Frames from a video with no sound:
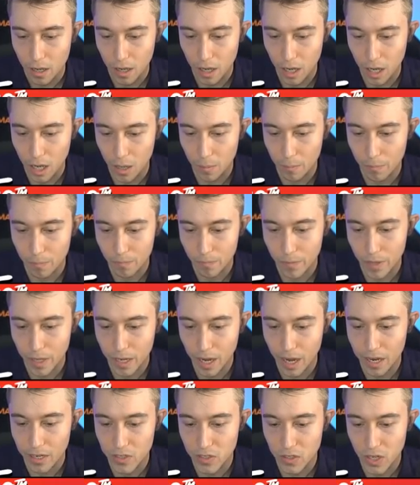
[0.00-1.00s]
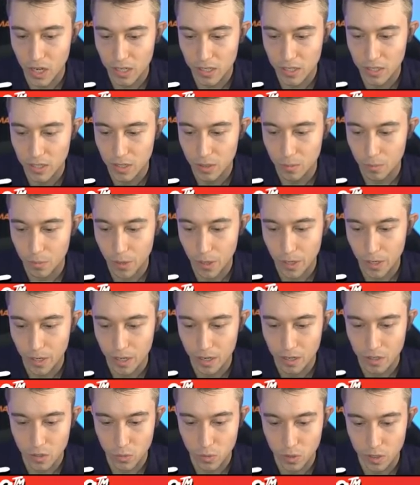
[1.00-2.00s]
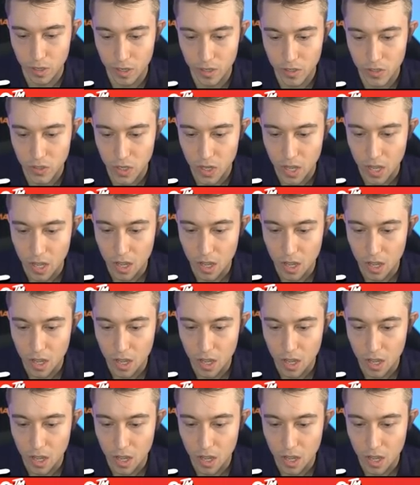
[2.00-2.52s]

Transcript: Um, it kind of sucked, but it is what it is.